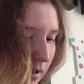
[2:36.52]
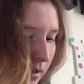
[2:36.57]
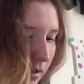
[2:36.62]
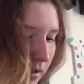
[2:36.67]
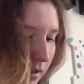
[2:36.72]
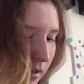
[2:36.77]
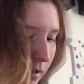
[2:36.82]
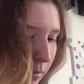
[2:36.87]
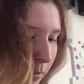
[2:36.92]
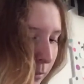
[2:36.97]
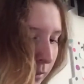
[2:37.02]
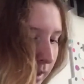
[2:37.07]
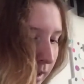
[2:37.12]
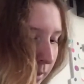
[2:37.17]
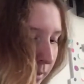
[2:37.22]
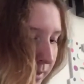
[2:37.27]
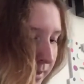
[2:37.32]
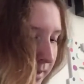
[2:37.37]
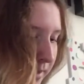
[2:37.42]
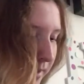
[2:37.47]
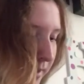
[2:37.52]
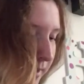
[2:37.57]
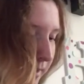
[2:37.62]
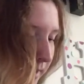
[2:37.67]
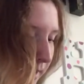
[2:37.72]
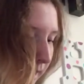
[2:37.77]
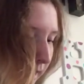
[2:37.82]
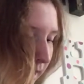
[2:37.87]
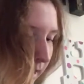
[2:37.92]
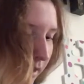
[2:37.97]
What else is
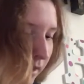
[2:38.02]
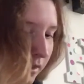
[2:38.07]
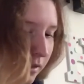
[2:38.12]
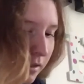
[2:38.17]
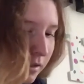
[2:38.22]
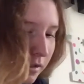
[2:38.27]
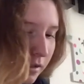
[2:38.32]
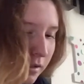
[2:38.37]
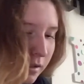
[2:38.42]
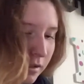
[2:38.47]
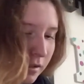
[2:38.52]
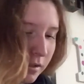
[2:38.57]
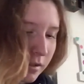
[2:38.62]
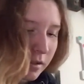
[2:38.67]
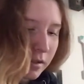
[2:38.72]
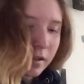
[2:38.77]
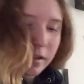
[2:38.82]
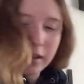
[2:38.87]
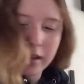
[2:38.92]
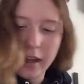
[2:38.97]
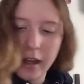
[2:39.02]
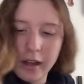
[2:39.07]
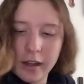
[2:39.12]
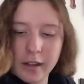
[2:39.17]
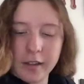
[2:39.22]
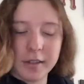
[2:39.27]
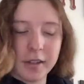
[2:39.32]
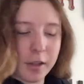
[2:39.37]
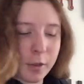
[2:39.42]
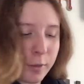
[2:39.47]
there? Yeah,
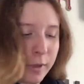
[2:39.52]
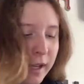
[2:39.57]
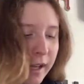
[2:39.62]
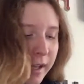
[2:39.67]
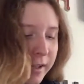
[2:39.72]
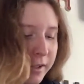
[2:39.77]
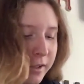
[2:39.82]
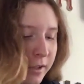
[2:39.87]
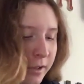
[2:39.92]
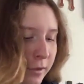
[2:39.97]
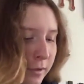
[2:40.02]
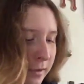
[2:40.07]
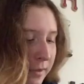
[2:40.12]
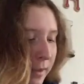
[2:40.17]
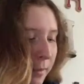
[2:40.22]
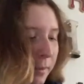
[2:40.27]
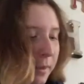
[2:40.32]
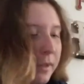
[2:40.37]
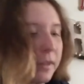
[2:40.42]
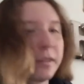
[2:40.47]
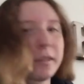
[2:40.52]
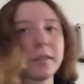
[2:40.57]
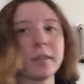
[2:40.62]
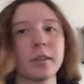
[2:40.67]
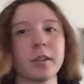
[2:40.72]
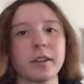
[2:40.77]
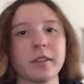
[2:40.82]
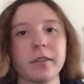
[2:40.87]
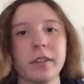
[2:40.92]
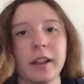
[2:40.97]
because, like, we had to do something
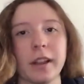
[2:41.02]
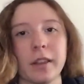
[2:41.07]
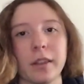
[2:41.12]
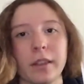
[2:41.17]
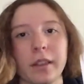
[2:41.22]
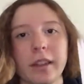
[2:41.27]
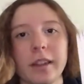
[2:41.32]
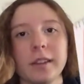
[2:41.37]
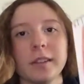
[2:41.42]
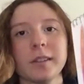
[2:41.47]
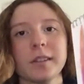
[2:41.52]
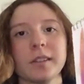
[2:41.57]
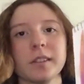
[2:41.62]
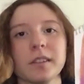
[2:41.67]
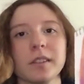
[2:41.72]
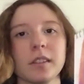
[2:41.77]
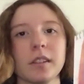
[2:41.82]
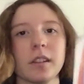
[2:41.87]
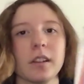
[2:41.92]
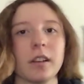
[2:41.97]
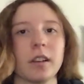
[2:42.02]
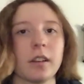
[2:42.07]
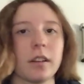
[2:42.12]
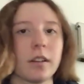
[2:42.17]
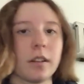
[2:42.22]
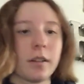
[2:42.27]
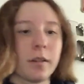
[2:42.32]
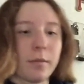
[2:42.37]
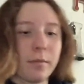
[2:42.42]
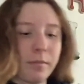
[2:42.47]
sort of like this.
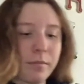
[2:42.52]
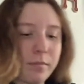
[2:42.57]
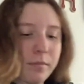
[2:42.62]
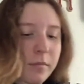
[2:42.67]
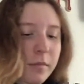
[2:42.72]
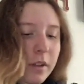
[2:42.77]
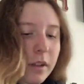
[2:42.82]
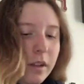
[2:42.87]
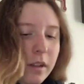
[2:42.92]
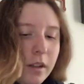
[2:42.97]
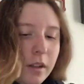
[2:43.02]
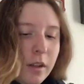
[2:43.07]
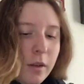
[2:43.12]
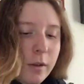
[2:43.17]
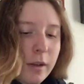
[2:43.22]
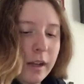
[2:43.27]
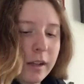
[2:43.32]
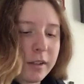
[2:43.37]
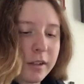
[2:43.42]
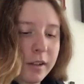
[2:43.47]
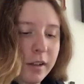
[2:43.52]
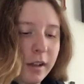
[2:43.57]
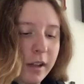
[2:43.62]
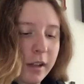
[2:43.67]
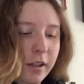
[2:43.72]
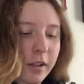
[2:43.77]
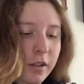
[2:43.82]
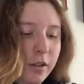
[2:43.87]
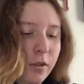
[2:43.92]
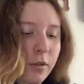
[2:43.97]
We had to,
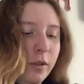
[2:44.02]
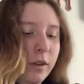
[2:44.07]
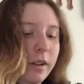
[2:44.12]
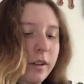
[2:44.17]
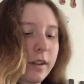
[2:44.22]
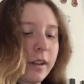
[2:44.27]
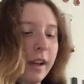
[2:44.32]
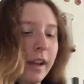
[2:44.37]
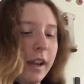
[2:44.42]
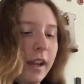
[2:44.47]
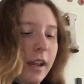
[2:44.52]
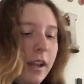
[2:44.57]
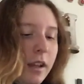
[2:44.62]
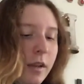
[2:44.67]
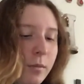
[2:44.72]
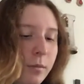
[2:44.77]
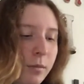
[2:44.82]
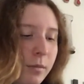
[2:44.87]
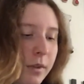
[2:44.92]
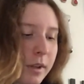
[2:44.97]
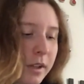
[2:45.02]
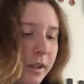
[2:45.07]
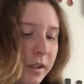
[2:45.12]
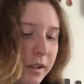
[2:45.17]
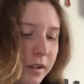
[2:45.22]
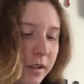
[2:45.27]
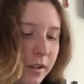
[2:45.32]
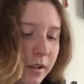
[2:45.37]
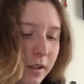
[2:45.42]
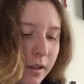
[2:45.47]
like, do our name
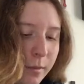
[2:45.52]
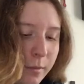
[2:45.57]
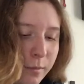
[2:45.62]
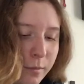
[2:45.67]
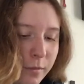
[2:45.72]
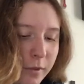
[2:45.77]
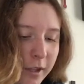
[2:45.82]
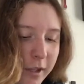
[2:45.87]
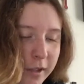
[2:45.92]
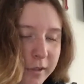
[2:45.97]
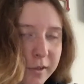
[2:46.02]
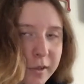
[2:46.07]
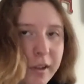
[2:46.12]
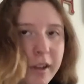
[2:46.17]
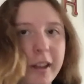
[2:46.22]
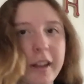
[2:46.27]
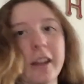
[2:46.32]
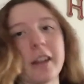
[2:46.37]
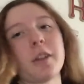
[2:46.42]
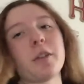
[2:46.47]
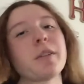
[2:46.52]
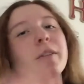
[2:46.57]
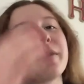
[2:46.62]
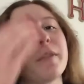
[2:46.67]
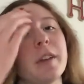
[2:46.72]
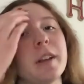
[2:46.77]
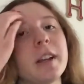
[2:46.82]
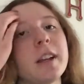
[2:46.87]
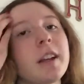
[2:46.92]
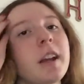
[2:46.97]
in, like, sort of like a
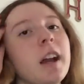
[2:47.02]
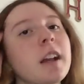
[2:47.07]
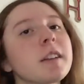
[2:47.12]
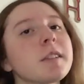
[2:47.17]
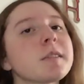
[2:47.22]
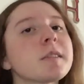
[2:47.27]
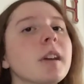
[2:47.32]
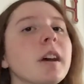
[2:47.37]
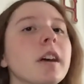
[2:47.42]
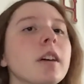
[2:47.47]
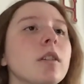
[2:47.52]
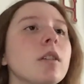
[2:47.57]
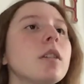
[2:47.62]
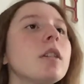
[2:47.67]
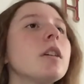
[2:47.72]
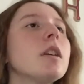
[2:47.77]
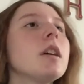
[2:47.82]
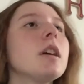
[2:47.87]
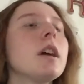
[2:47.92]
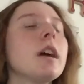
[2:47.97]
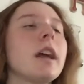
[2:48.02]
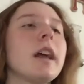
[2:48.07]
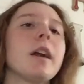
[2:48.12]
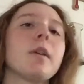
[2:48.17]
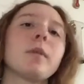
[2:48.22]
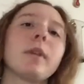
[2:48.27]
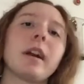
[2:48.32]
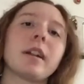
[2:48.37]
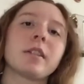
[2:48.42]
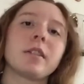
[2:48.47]
graffiti kind of style.
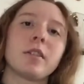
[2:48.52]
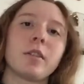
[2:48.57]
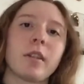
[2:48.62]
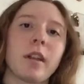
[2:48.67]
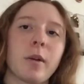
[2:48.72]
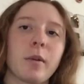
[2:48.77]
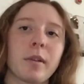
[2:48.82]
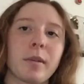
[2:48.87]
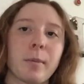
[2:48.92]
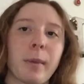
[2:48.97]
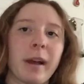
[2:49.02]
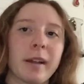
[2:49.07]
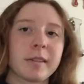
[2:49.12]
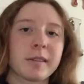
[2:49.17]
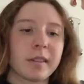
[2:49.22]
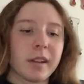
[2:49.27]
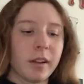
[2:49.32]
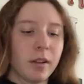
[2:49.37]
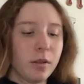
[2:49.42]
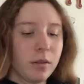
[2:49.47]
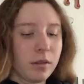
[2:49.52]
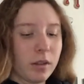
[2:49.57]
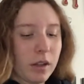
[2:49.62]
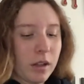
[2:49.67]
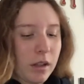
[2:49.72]
And we had to do that with pastel.